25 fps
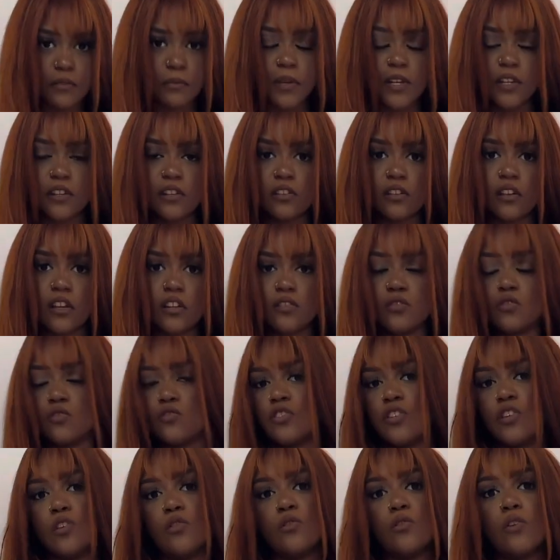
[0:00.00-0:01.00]
being like
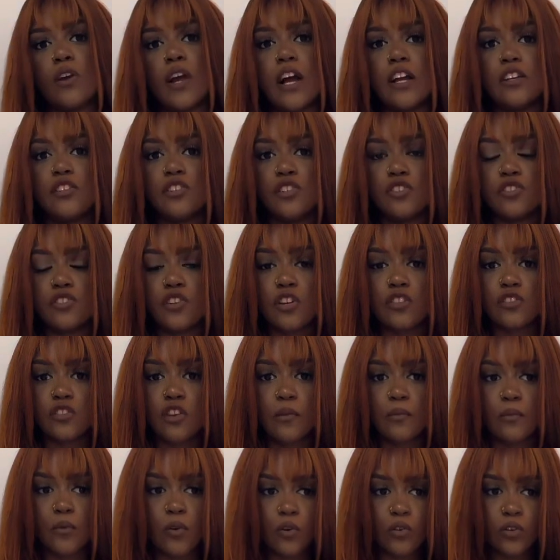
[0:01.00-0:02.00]
dodgy or it actually shows
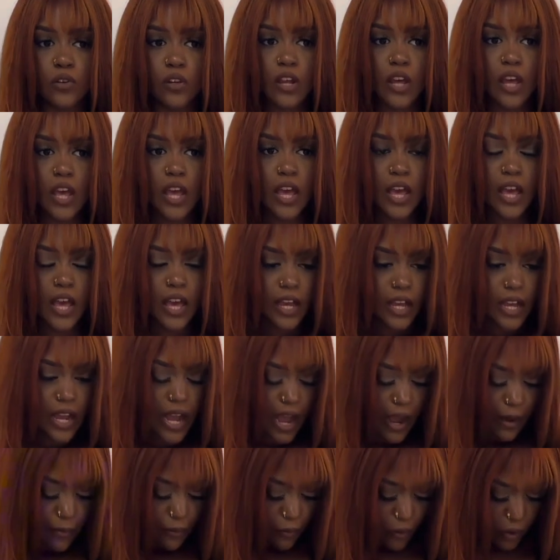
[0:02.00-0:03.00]
up on
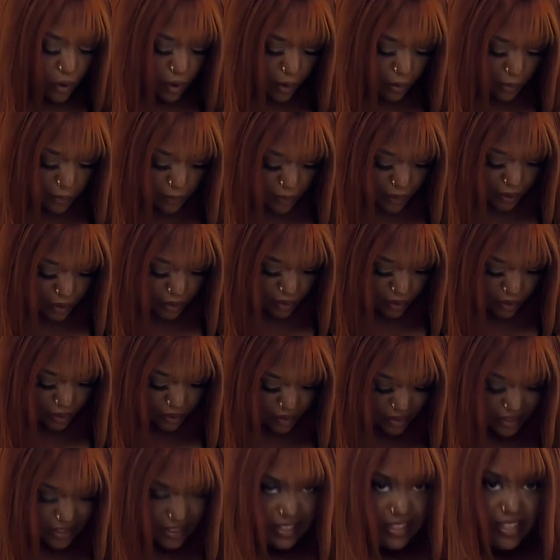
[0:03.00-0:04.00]
camera, but
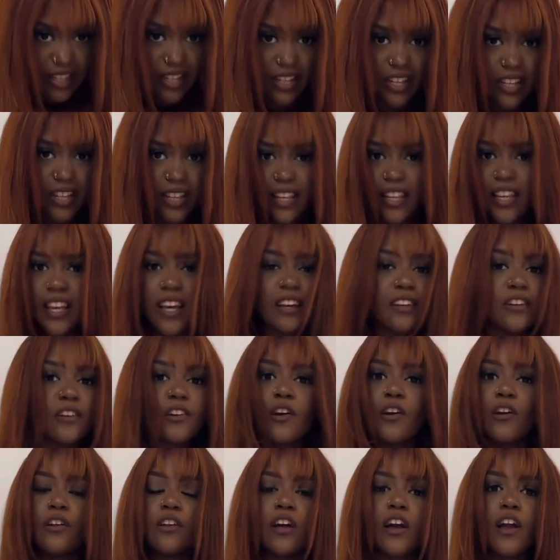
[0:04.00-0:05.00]
yeah, no,
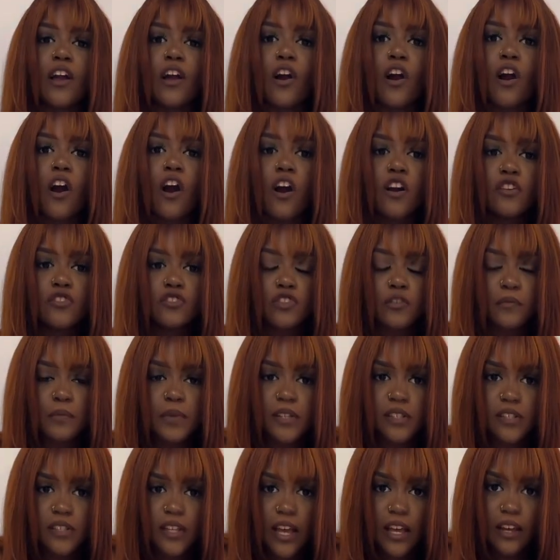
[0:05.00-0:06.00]
like
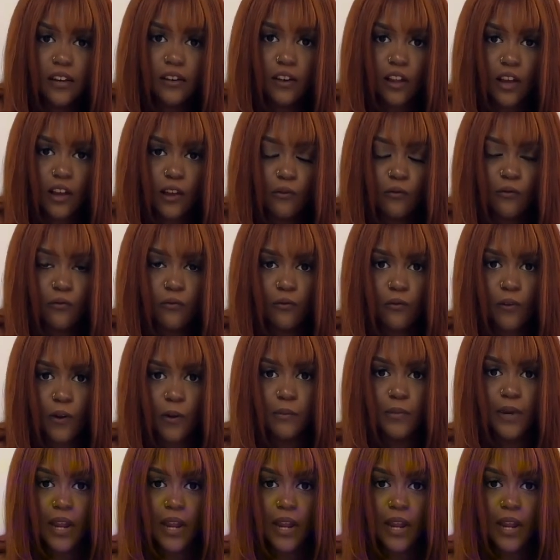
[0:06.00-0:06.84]
100%, like from